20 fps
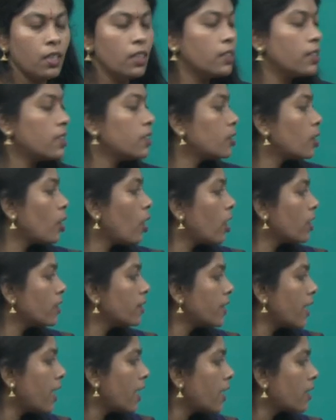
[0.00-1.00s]
They
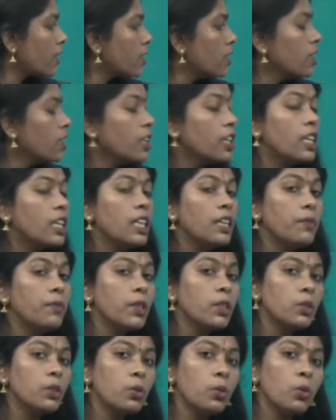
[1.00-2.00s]
thought that
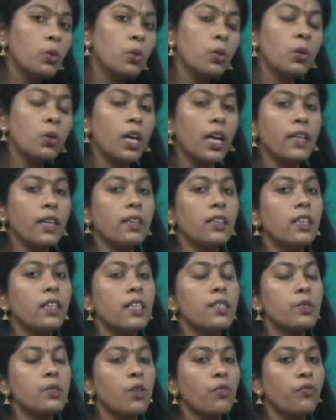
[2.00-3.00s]
even though
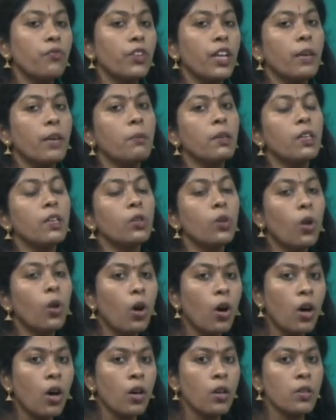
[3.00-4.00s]
countries are framing
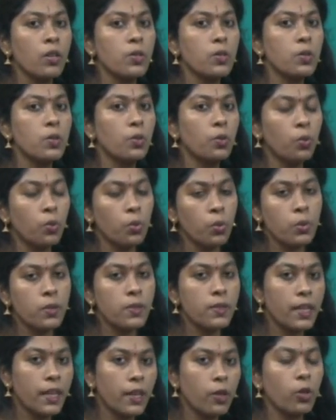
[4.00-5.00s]
laws,
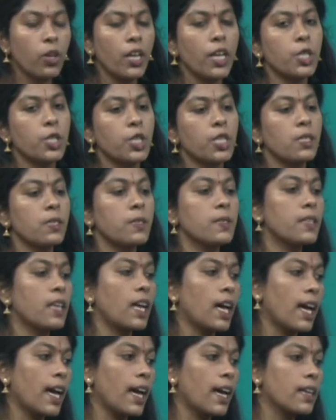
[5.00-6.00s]
rules, regulations,
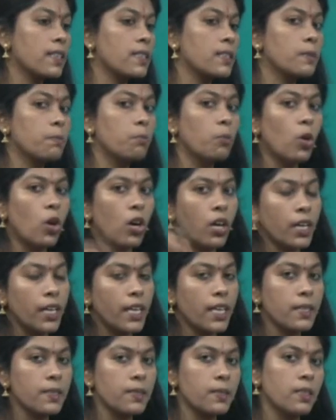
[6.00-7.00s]
acts,
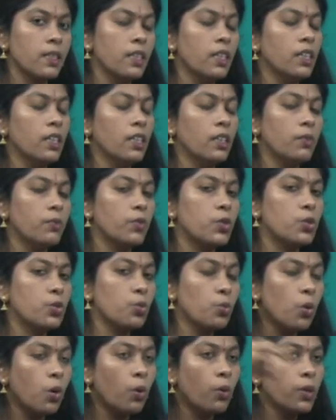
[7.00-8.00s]
bodies
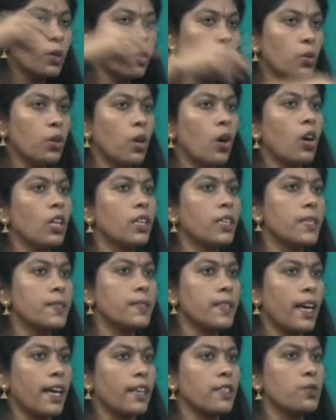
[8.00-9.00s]
to overlook all
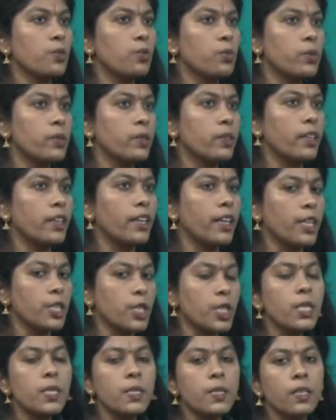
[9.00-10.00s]
these acts, rules and
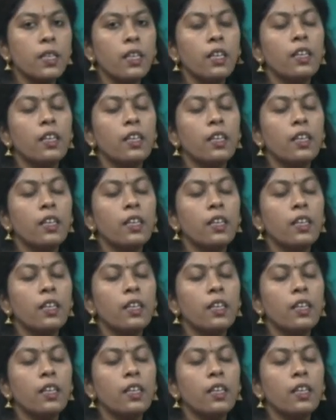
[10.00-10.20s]
regulations,